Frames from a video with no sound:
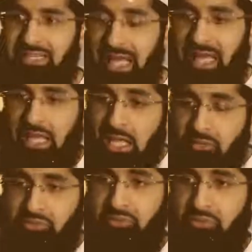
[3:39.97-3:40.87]
that
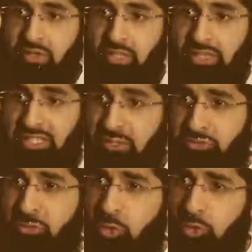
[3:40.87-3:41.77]
if
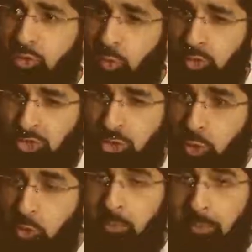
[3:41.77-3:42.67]
this force was
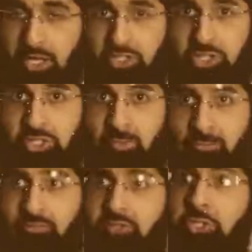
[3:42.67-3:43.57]
too much,
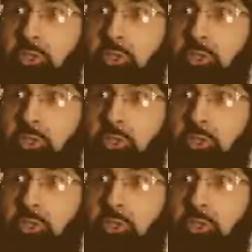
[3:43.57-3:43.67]
the